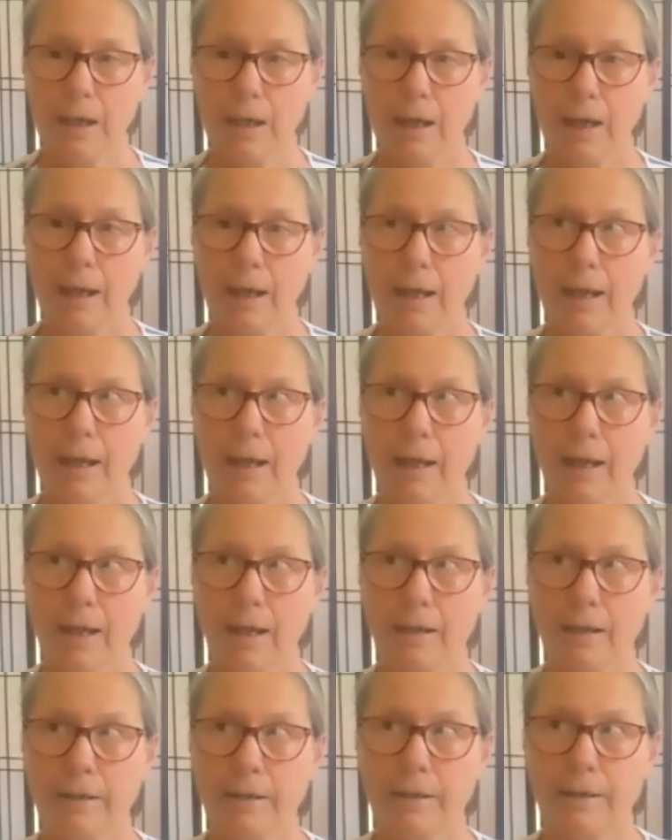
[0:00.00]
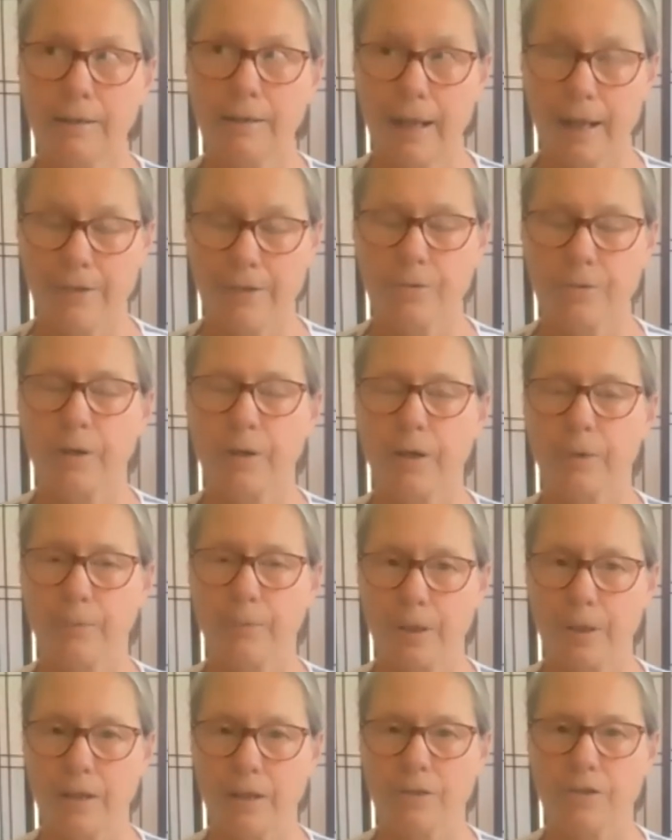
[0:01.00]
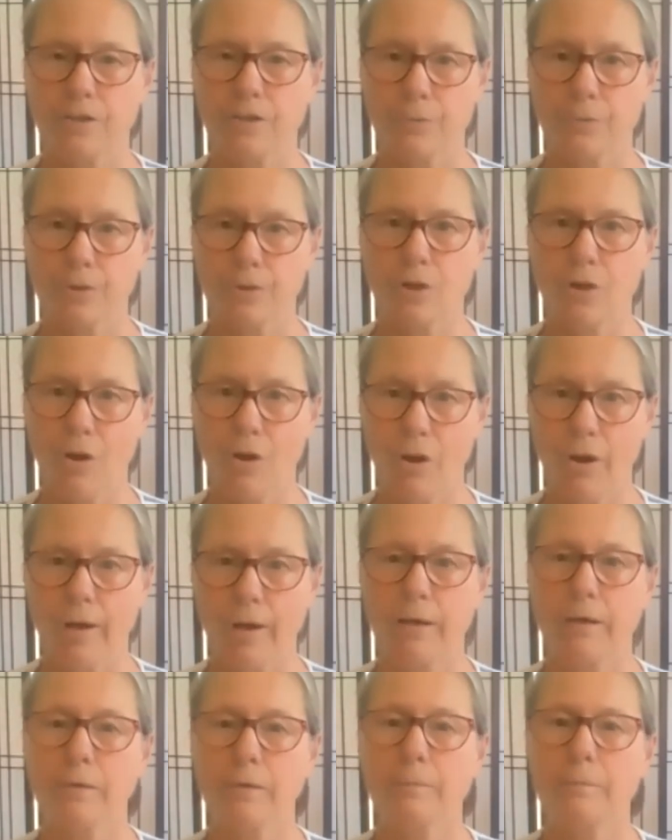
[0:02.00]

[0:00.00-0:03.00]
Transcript: And that's when I realized she was gone.